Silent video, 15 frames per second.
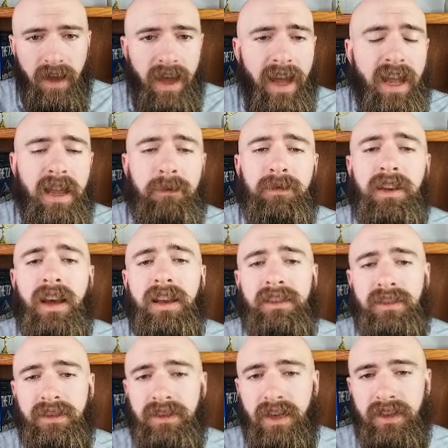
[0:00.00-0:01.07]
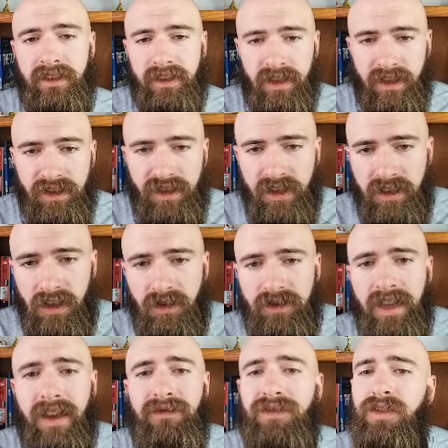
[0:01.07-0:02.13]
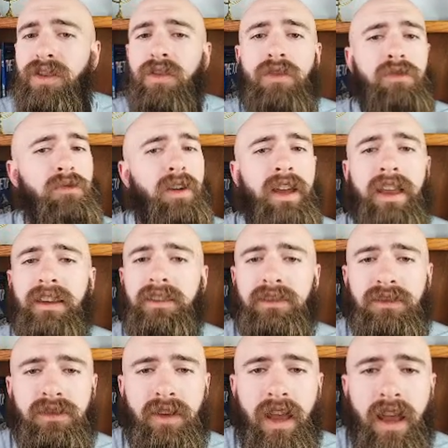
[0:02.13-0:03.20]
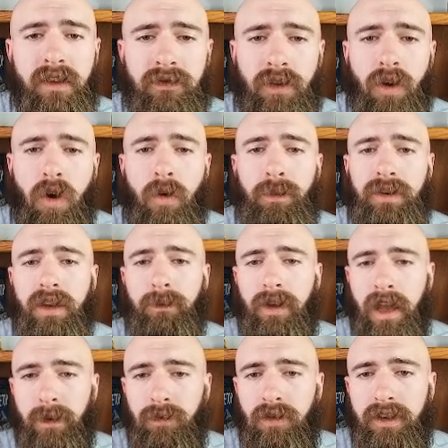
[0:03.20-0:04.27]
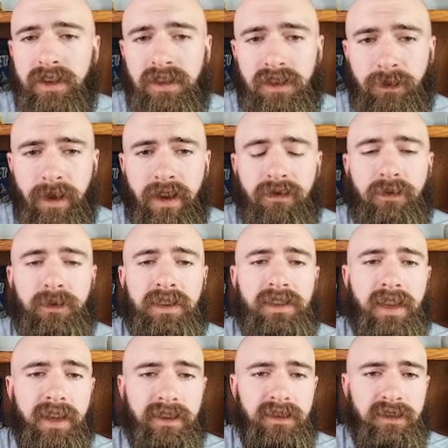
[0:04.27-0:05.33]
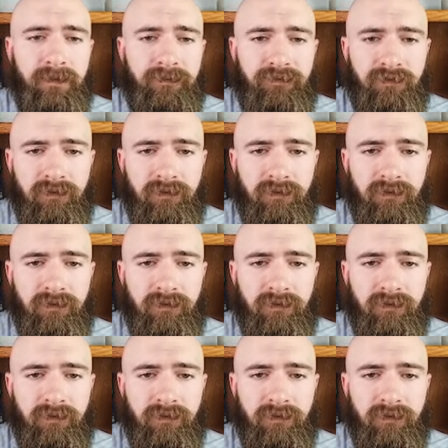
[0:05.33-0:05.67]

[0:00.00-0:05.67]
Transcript: I am not suggesting that Gentiles have no right to ever open a Bible and speak from the text.